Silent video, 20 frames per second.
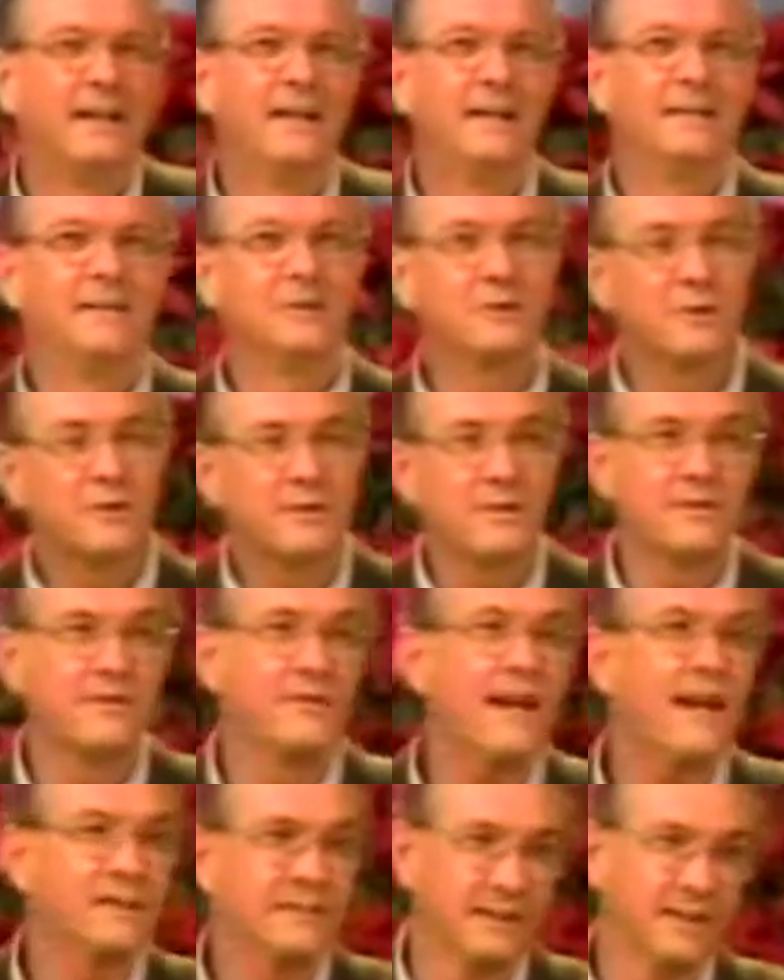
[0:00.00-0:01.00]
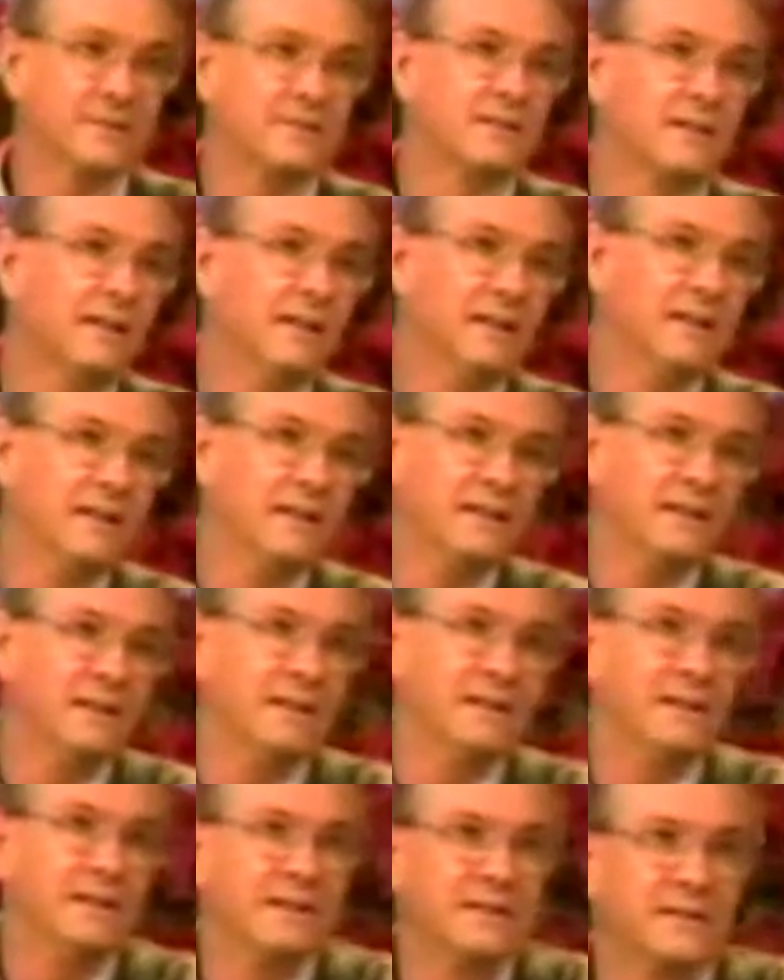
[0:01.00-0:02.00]
The truth of the fact is,
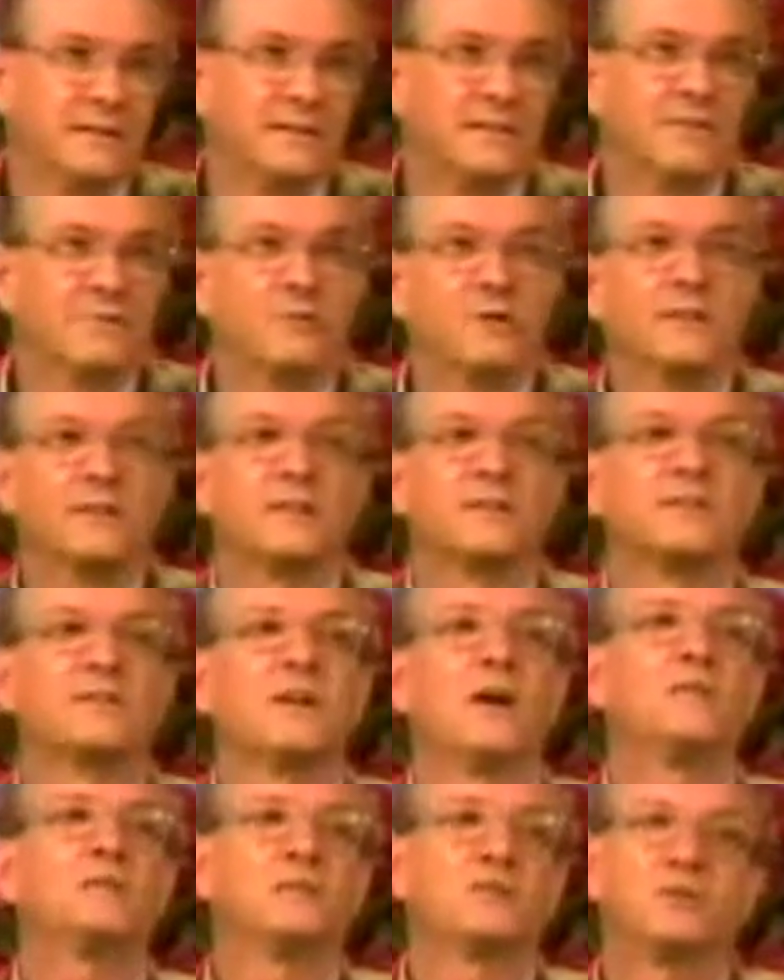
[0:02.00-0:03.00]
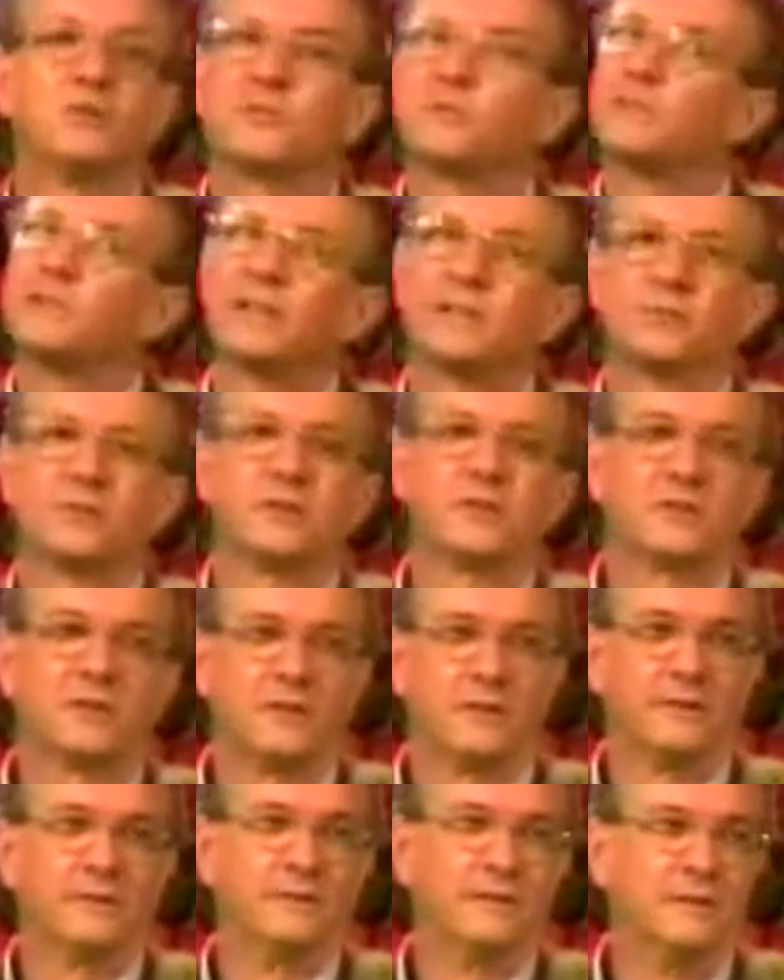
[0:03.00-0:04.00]
is that if we're not a salty church, we're not a church at all.